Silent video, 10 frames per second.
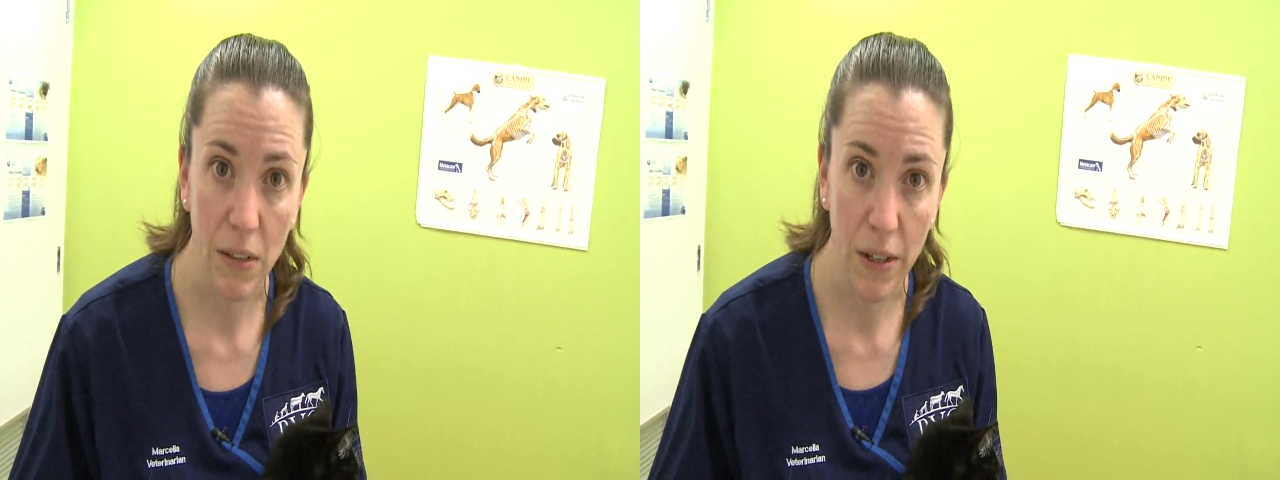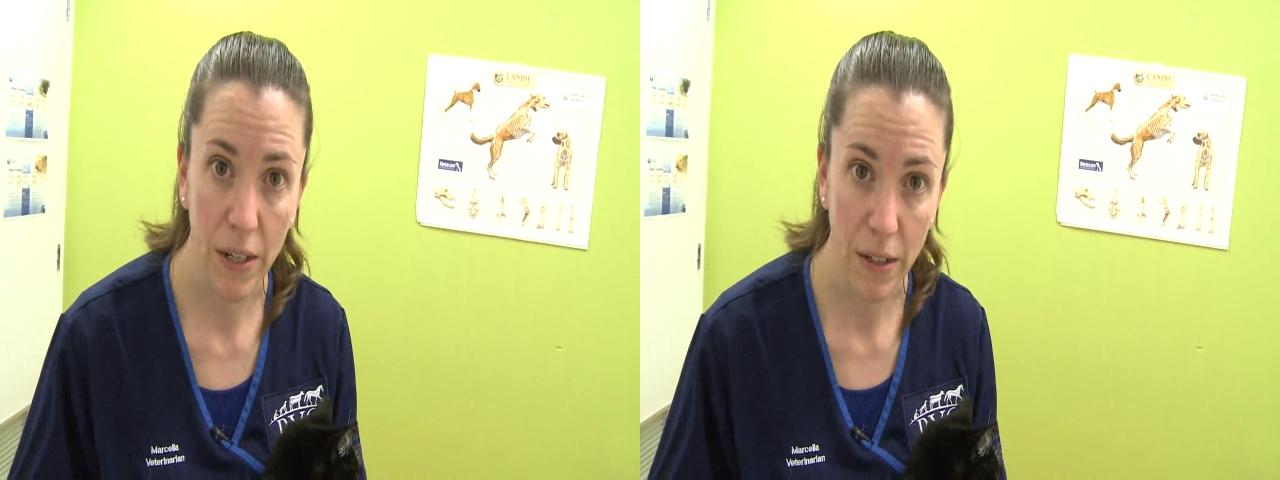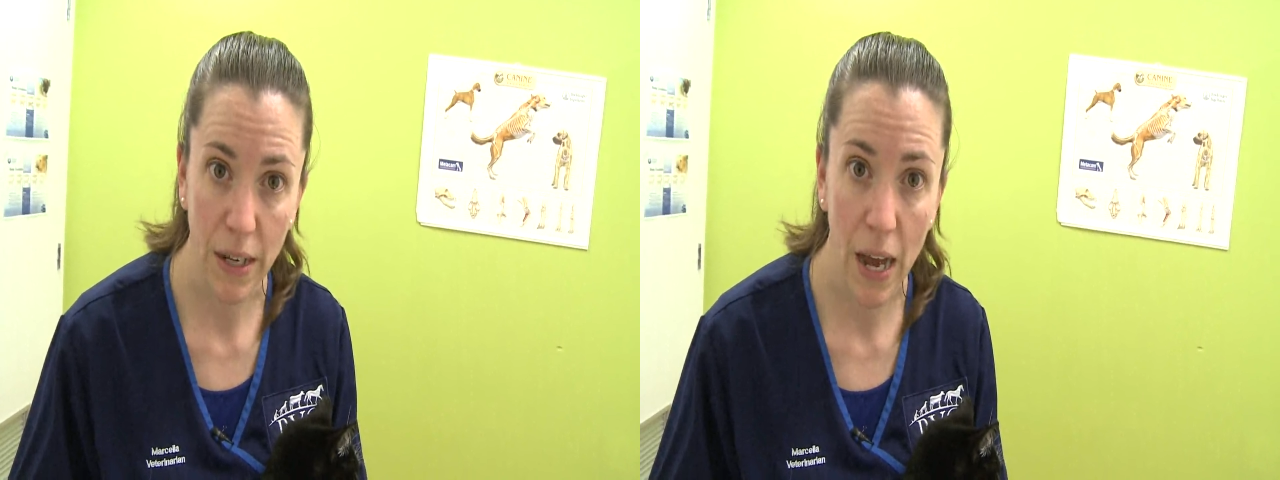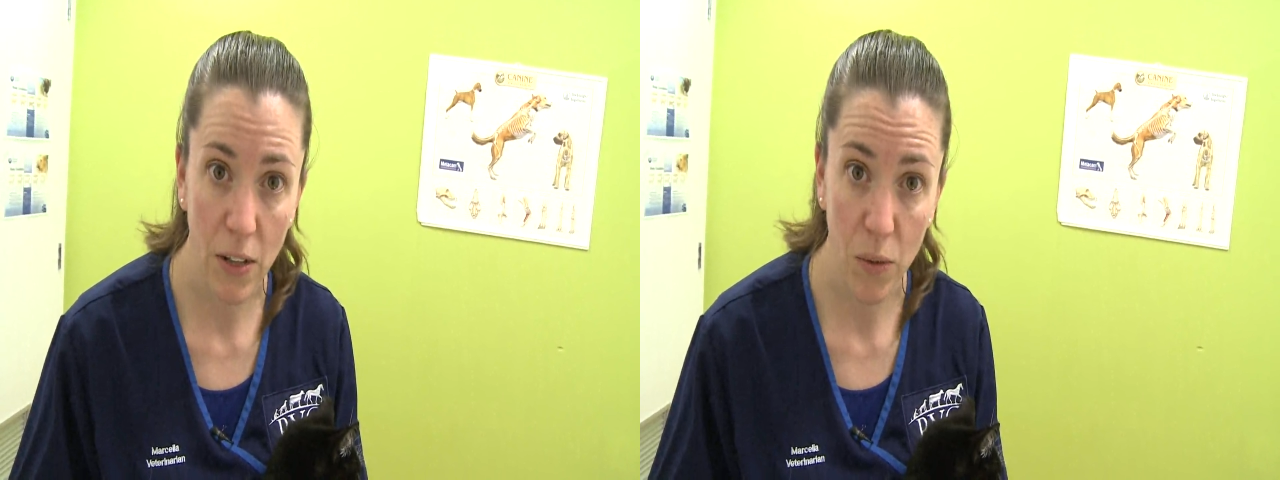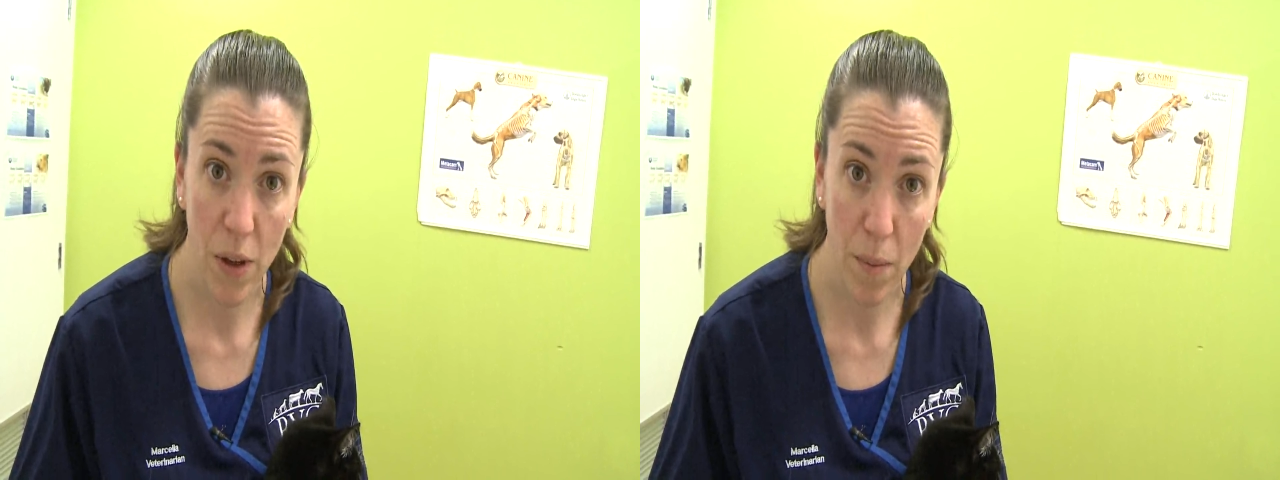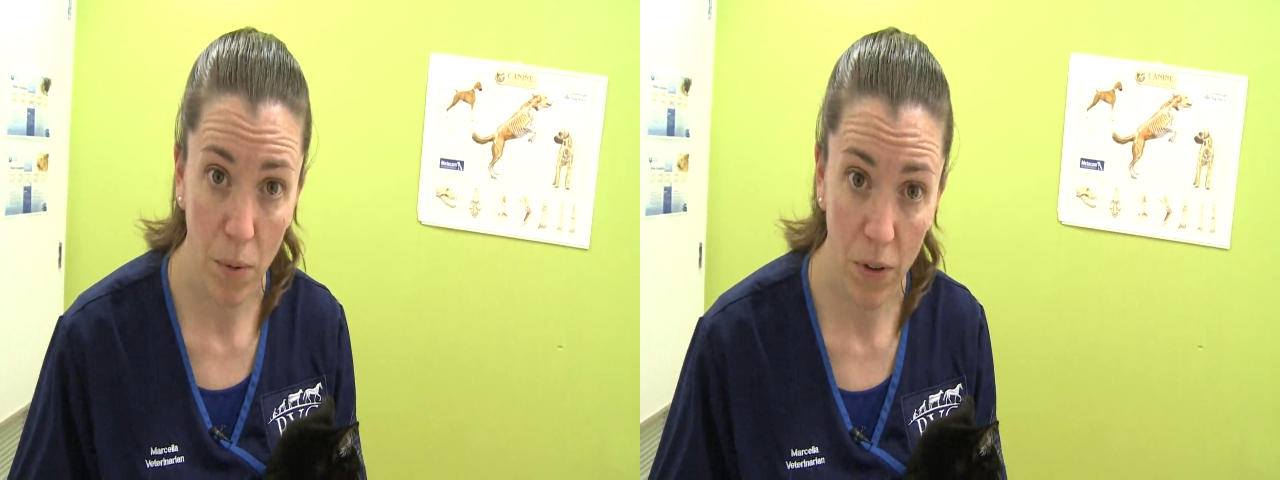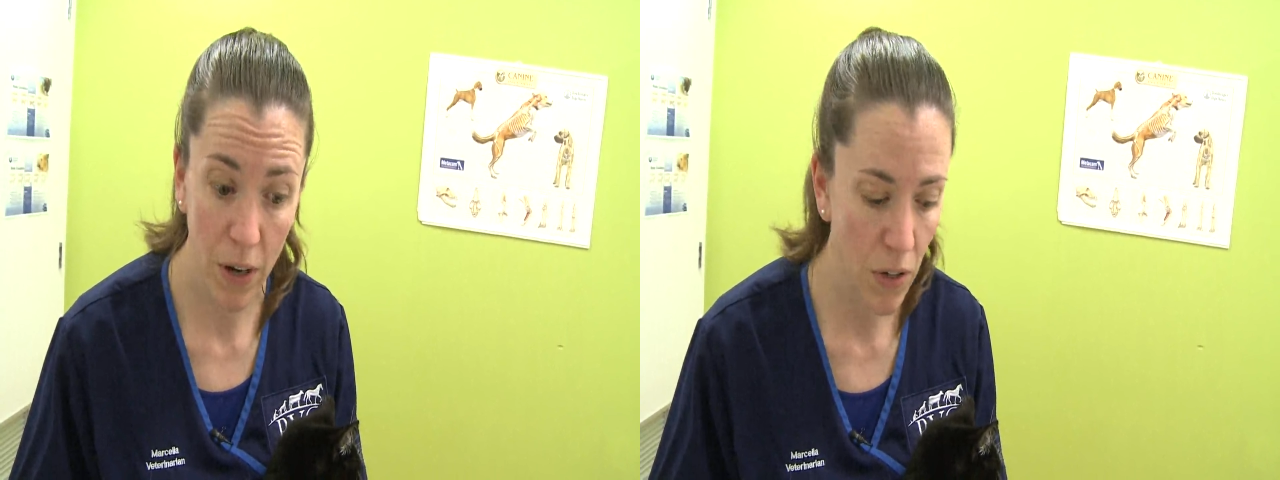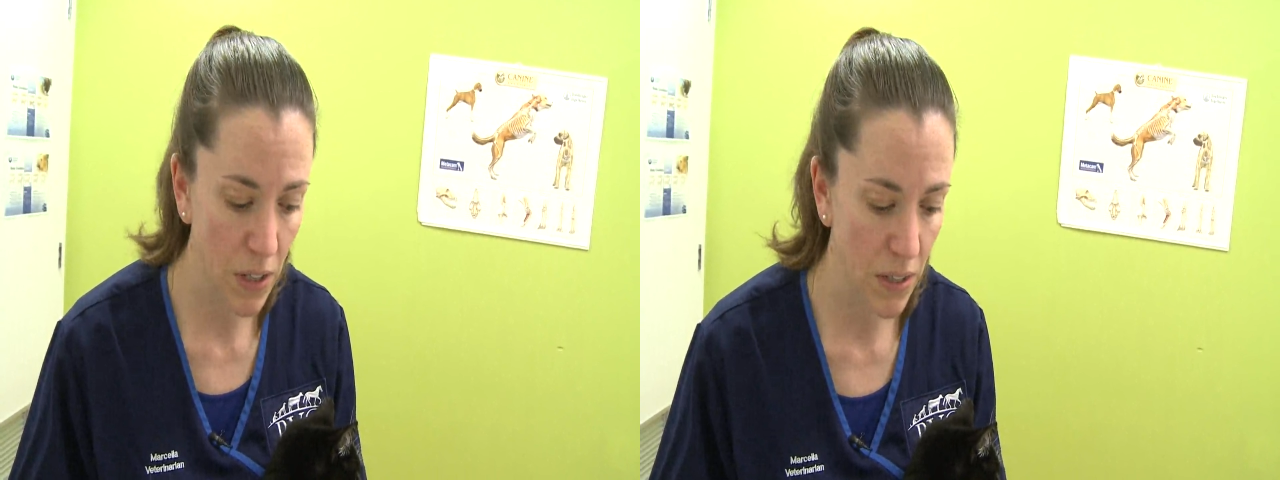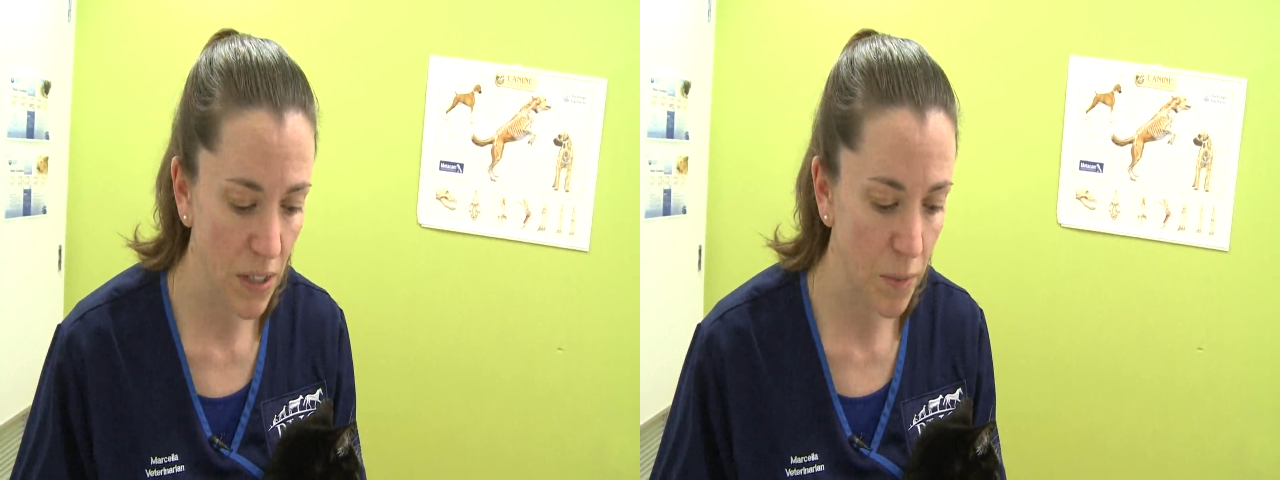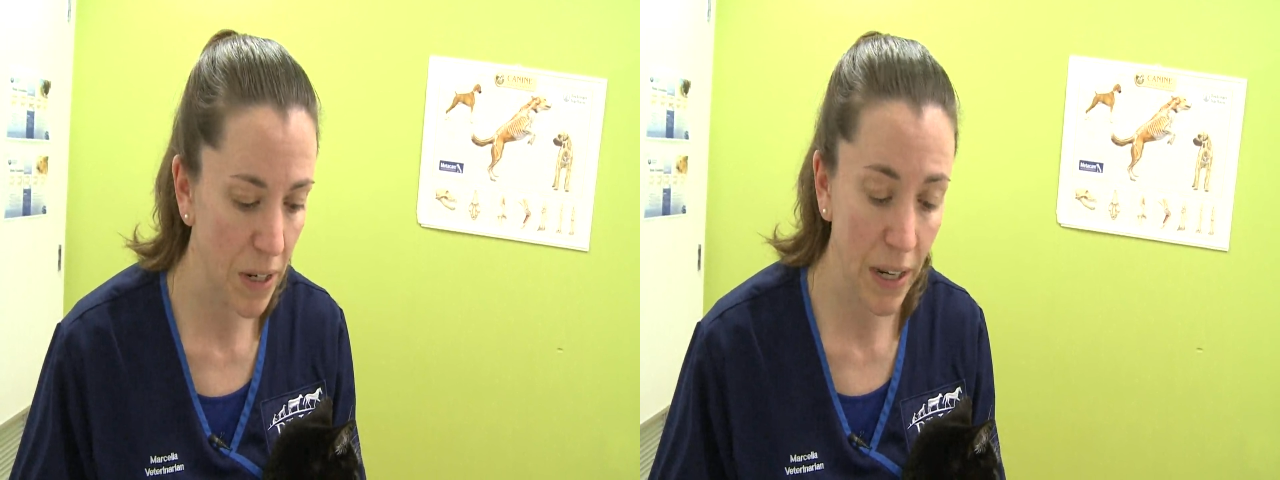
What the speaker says: in cats with hyperthyroid disease,